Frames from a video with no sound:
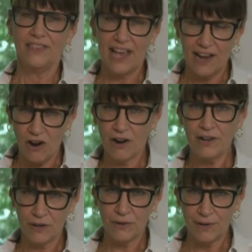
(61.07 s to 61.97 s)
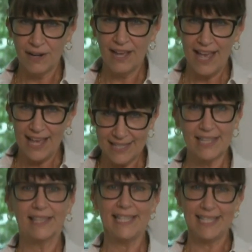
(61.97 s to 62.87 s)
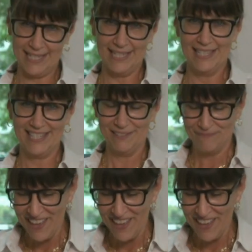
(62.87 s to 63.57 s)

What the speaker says: they are known as the Lisas.